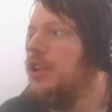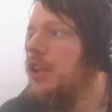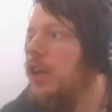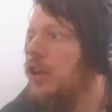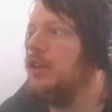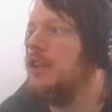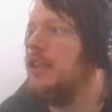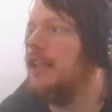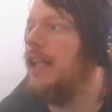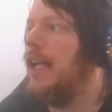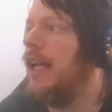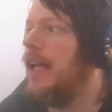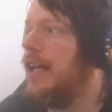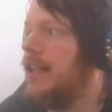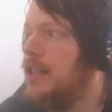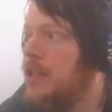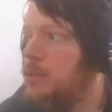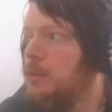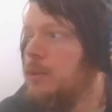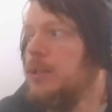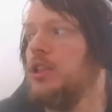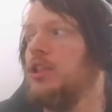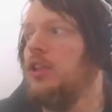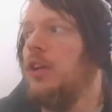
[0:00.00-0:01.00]
OTKing
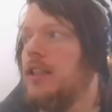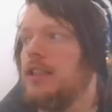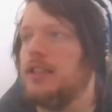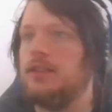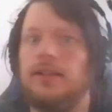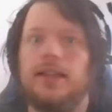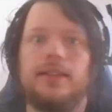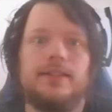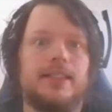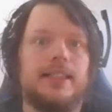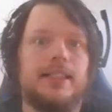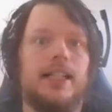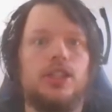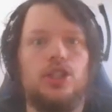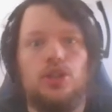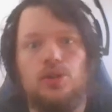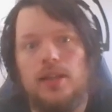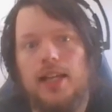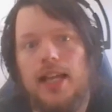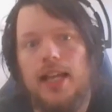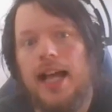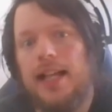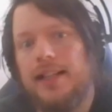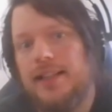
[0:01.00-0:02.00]
us with Star Seraph
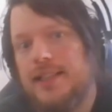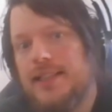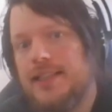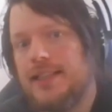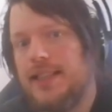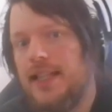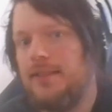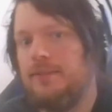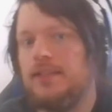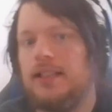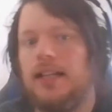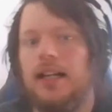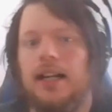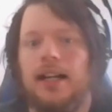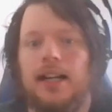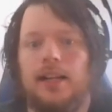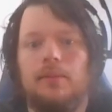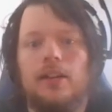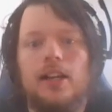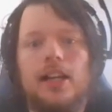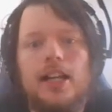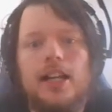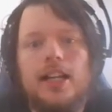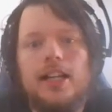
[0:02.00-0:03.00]
Sentry at the same time.
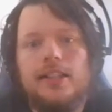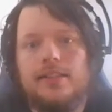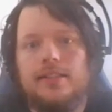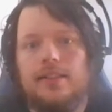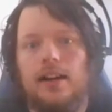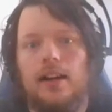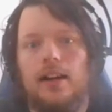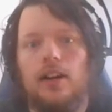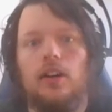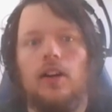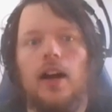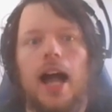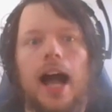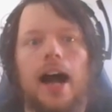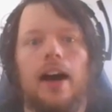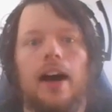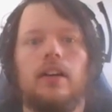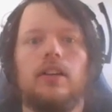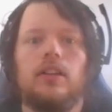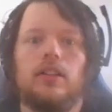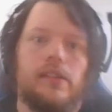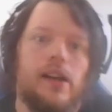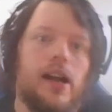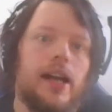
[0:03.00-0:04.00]
So,
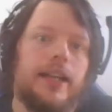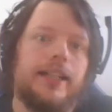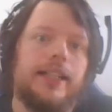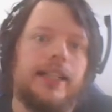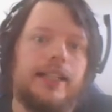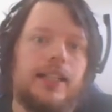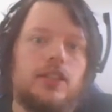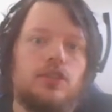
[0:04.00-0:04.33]
outgrinding the